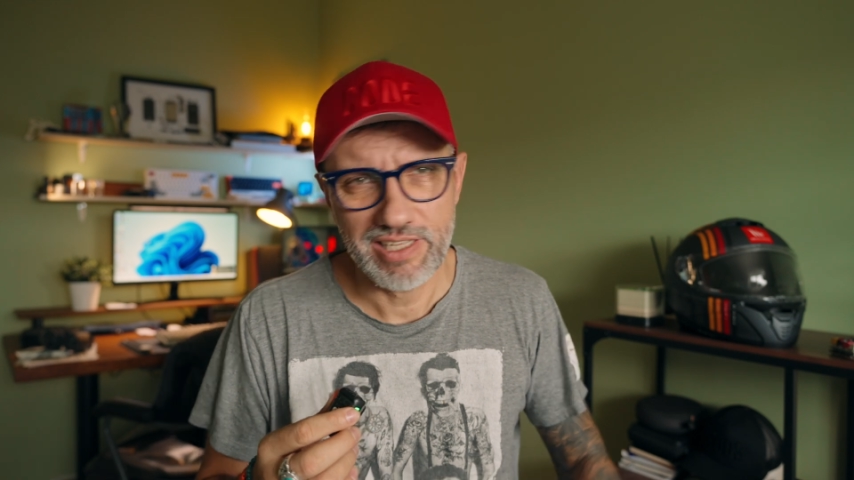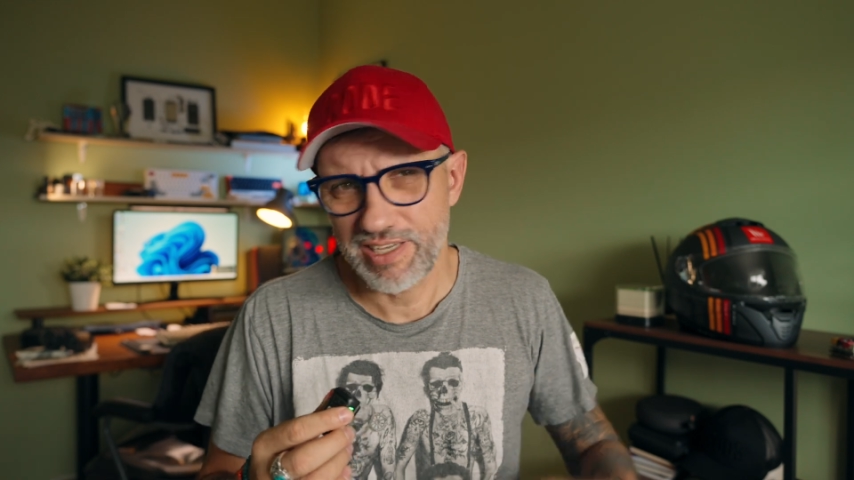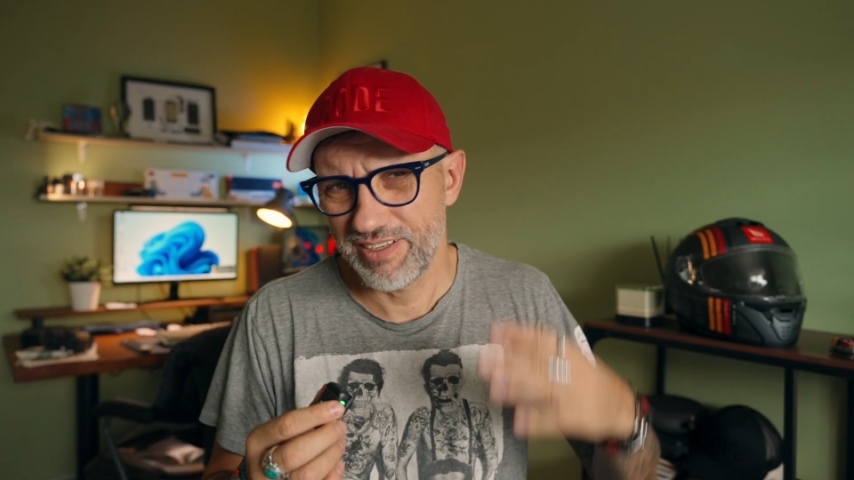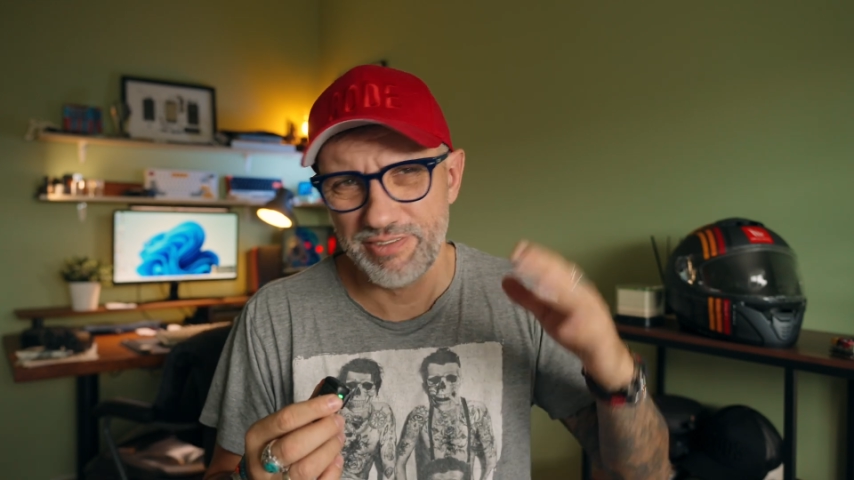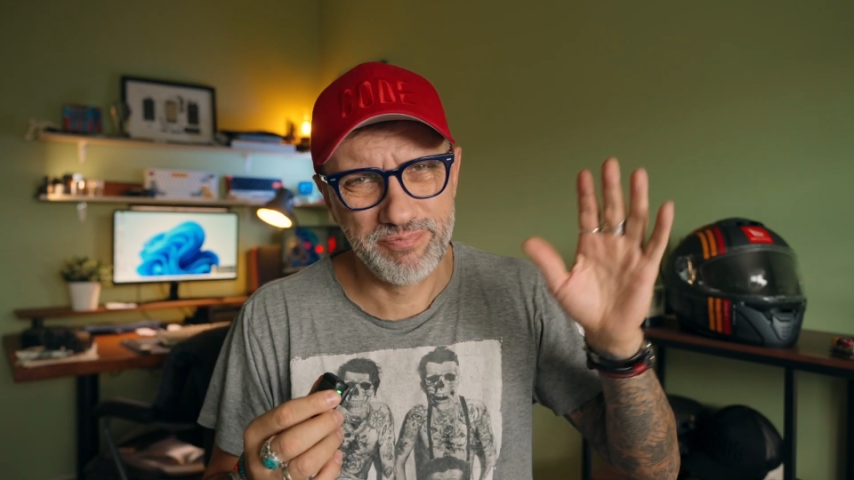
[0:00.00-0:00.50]

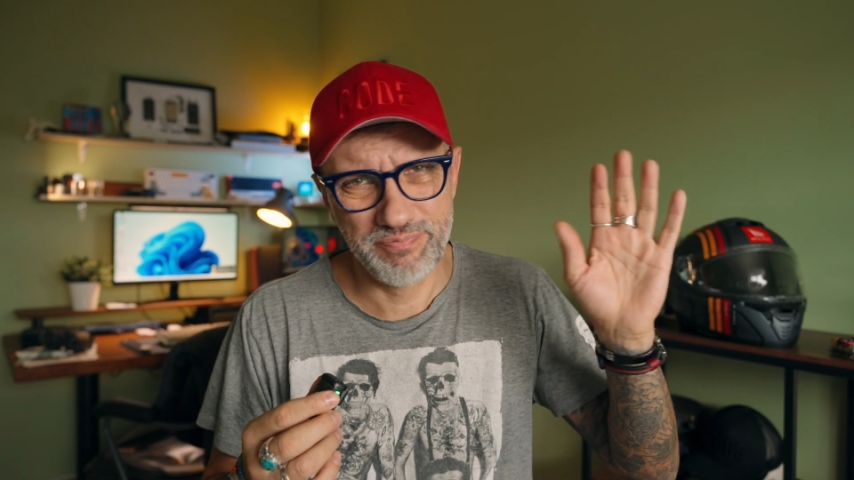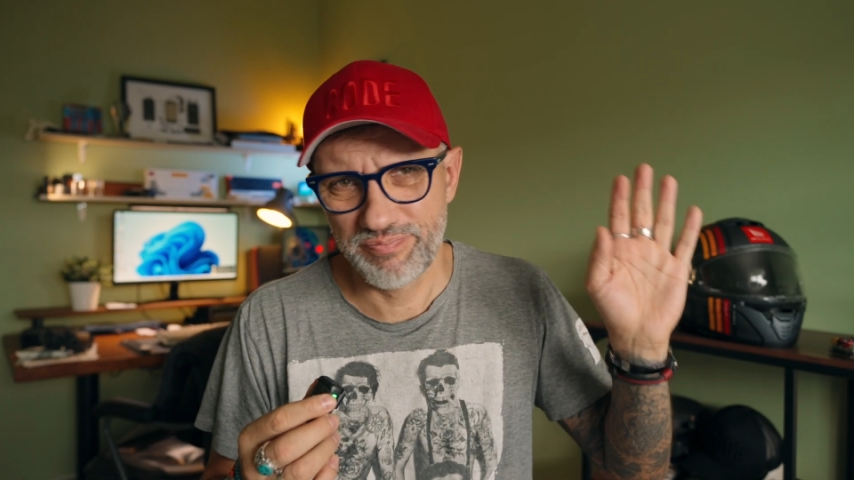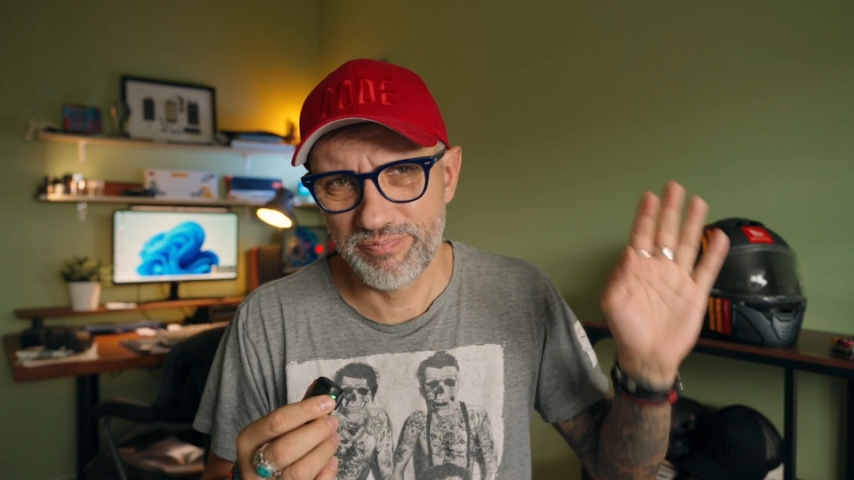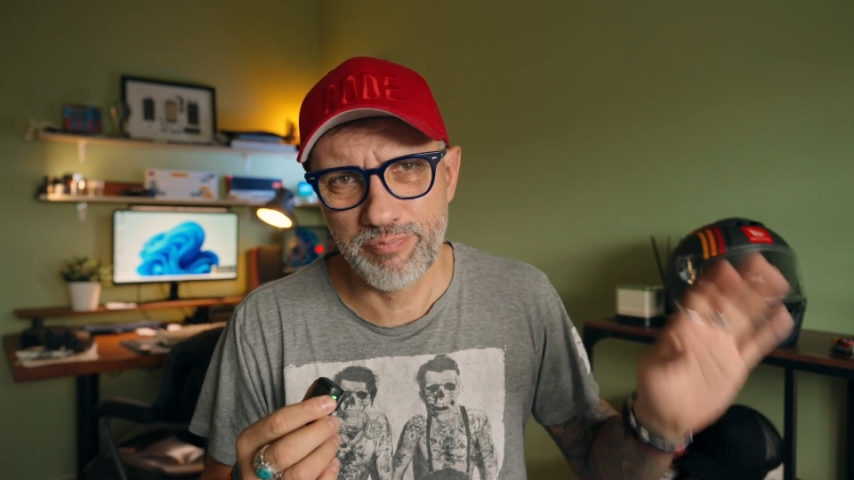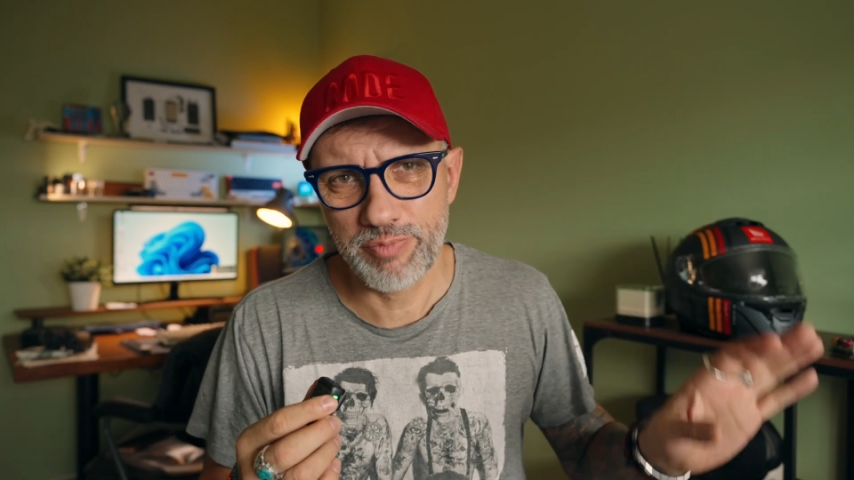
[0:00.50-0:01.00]
I
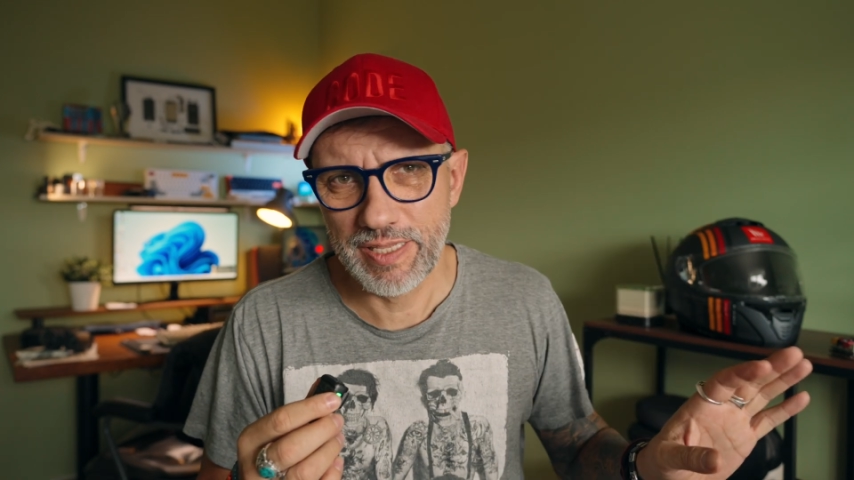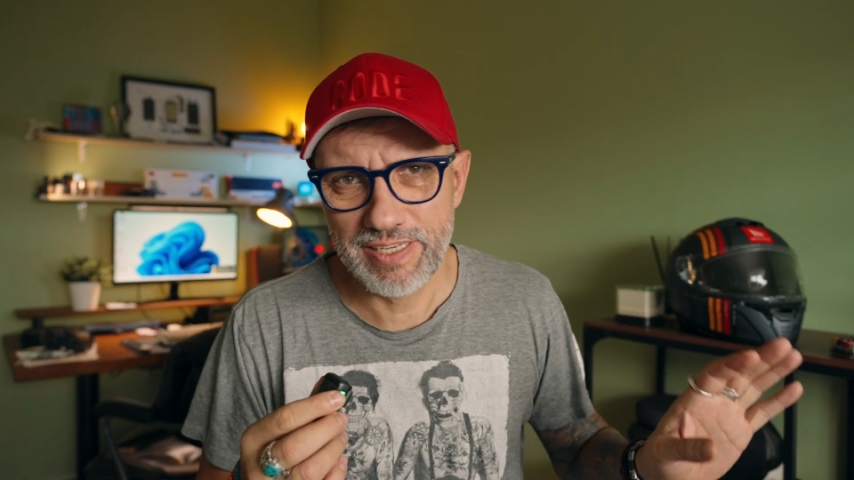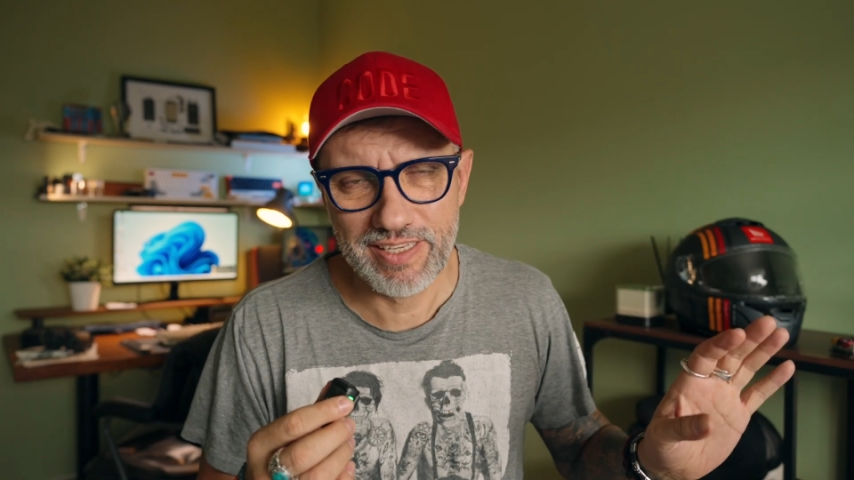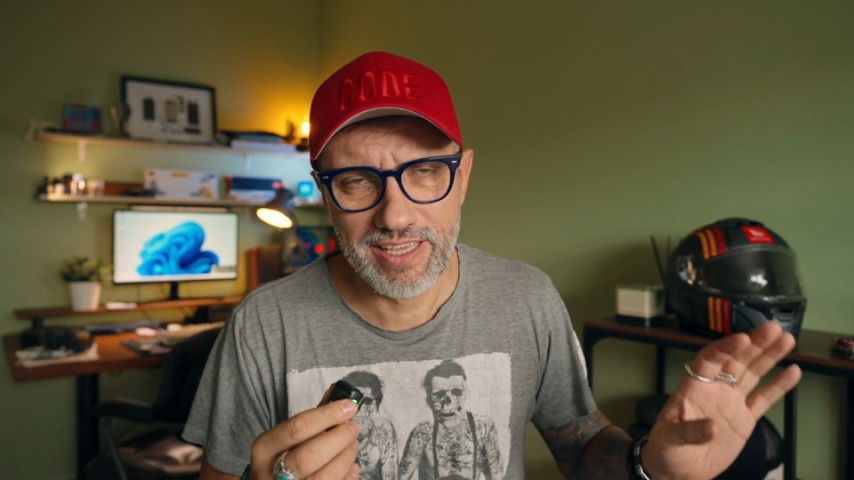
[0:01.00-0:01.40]
play the